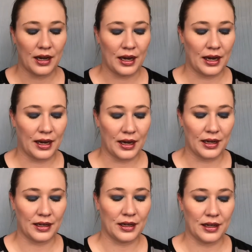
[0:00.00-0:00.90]

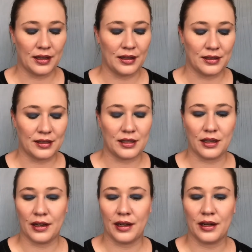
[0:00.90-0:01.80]
and let's
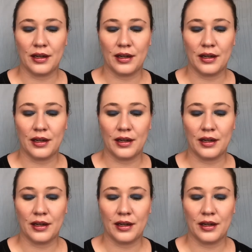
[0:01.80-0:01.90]
see